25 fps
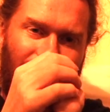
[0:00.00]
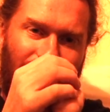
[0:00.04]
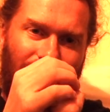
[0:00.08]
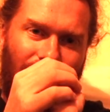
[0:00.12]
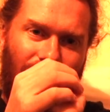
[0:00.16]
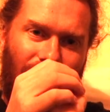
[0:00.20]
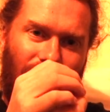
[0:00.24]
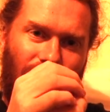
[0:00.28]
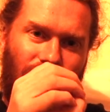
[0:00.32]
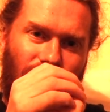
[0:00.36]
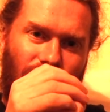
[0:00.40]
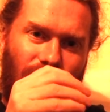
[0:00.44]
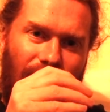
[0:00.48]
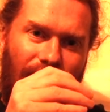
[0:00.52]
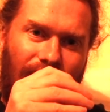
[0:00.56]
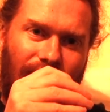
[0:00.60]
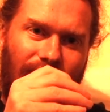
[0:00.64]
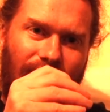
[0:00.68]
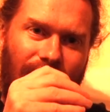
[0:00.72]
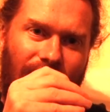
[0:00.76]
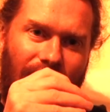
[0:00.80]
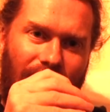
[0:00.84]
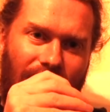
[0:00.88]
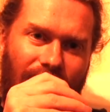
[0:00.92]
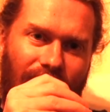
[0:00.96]

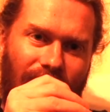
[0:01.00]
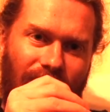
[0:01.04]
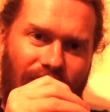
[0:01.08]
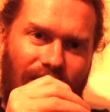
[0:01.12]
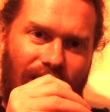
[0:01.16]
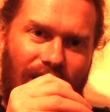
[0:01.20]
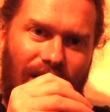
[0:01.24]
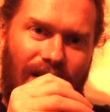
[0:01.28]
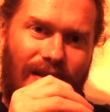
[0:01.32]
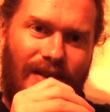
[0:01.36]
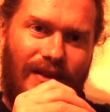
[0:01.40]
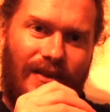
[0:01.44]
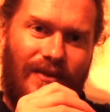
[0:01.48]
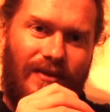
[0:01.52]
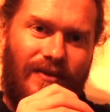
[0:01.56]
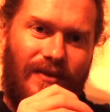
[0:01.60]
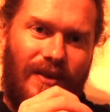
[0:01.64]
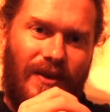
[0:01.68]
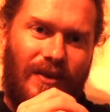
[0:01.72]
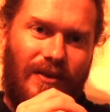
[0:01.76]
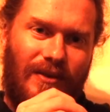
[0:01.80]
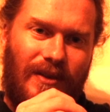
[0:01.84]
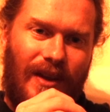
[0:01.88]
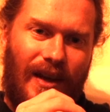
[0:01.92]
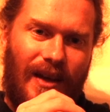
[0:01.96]
contracted energy that
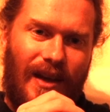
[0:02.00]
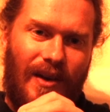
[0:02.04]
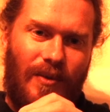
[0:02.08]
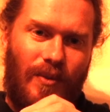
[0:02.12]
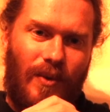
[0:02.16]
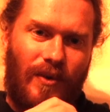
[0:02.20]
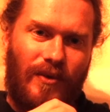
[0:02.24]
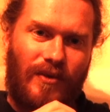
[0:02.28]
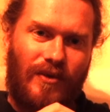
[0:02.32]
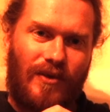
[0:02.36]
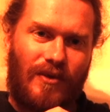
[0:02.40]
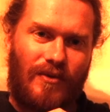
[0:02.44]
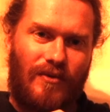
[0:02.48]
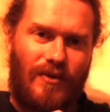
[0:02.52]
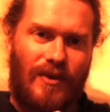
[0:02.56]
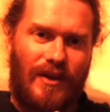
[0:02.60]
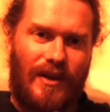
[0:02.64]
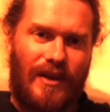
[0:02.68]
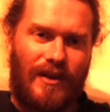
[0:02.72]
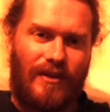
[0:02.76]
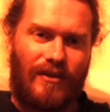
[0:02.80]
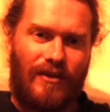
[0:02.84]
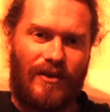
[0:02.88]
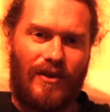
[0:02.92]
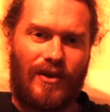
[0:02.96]
feels like it wants to
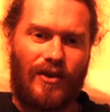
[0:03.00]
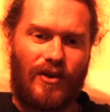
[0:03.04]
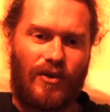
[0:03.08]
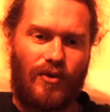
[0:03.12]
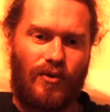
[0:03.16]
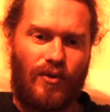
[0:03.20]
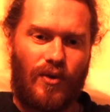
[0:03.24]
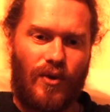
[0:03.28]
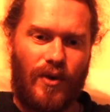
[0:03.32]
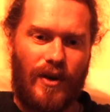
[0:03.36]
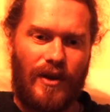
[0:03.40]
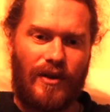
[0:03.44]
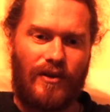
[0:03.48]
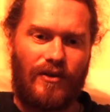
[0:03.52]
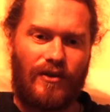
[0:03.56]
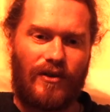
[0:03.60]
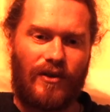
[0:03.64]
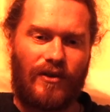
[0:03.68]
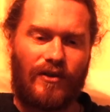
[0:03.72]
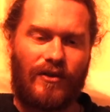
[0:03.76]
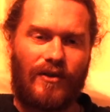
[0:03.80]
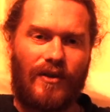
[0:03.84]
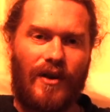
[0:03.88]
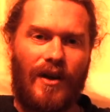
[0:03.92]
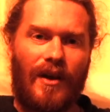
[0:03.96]
release from the groin
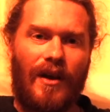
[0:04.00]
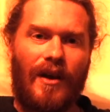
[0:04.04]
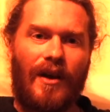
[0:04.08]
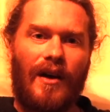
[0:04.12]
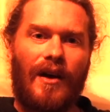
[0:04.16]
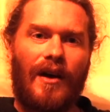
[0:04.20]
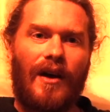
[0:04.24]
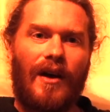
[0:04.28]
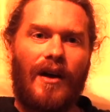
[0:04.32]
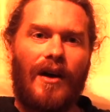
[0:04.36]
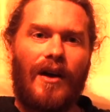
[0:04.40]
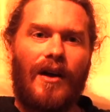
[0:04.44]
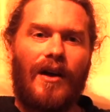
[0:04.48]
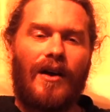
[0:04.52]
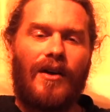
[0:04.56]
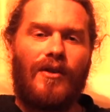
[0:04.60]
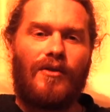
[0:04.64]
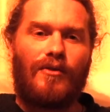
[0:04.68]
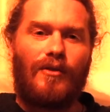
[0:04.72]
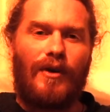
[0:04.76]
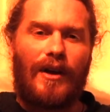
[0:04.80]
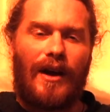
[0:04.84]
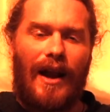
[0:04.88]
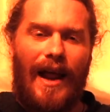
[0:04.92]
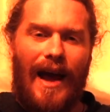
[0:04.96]
just
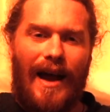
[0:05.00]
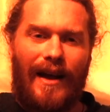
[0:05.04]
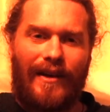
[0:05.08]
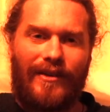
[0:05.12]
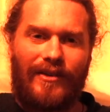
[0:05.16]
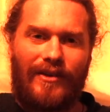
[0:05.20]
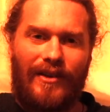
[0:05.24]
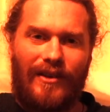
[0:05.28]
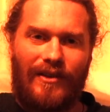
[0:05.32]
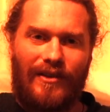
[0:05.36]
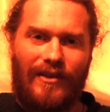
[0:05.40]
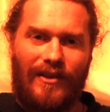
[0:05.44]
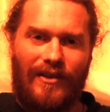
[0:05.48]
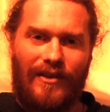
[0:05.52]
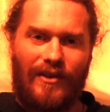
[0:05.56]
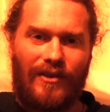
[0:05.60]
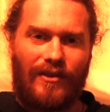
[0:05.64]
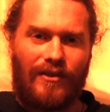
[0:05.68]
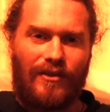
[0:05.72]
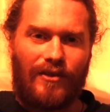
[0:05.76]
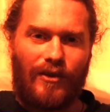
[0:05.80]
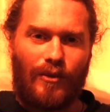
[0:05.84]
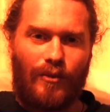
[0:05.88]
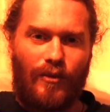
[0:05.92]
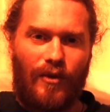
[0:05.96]
relaxes, and
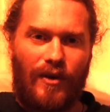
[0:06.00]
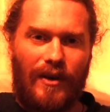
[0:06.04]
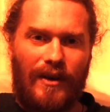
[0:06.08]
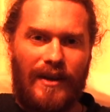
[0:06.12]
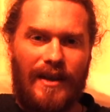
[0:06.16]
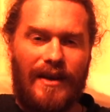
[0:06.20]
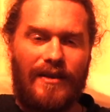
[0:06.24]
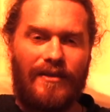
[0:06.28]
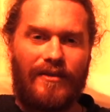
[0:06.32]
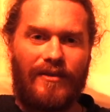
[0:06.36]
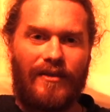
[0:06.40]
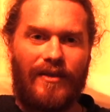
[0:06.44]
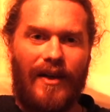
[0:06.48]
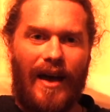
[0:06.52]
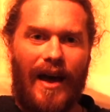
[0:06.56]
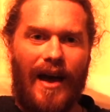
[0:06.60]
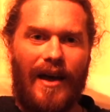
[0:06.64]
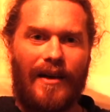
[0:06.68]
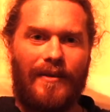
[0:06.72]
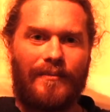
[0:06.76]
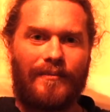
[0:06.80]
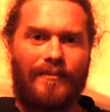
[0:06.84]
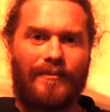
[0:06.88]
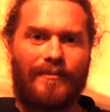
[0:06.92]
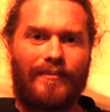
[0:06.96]
there's some relief
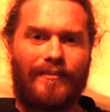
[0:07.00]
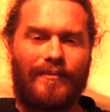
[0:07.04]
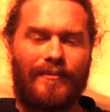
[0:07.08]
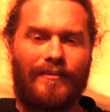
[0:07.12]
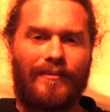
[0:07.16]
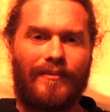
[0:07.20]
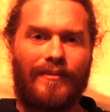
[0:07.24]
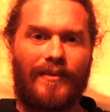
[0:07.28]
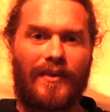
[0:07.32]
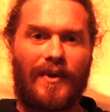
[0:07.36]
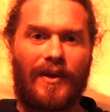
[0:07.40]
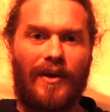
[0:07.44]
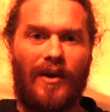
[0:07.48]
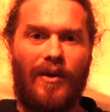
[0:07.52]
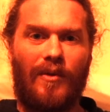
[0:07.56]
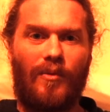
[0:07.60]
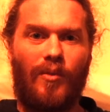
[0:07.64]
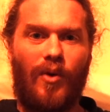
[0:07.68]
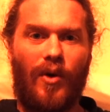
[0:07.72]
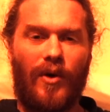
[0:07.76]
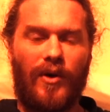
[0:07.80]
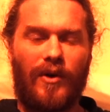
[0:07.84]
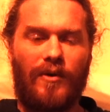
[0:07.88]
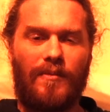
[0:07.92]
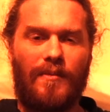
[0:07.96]
there. And
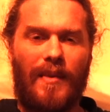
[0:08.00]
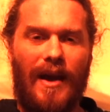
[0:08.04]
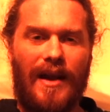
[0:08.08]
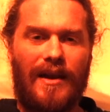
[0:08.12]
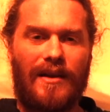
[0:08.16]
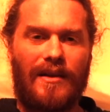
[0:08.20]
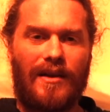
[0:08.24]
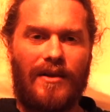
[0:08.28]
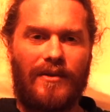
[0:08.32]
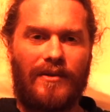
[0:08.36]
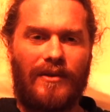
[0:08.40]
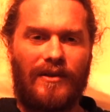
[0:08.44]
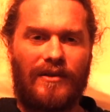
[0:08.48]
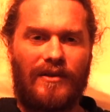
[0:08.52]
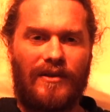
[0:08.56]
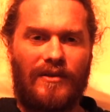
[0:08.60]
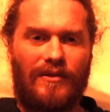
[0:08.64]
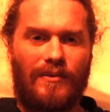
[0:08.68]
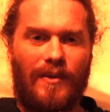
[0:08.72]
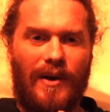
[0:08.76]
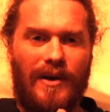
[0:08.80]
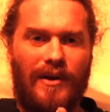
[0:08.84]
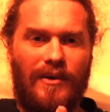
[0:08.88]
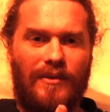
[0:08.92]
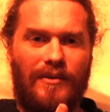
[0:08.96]
what you may notice
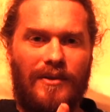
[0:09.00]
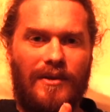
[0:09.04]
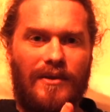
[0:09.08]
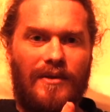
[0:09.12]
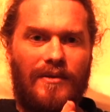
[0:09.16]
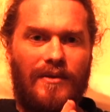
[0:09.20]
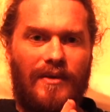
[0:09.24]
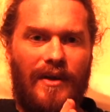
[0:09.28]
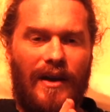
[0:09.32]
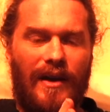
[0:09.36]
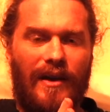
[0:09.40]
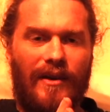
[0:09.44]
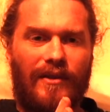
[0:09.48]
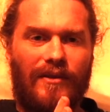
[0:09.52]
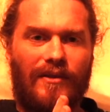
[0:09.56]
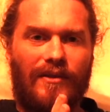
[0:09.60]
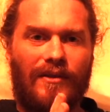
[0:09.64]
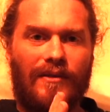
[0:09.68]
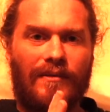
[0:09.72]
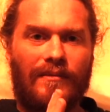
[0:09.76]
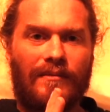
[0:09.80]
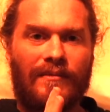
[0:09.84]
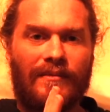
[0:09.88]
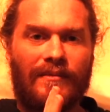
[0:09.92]
is when you do this,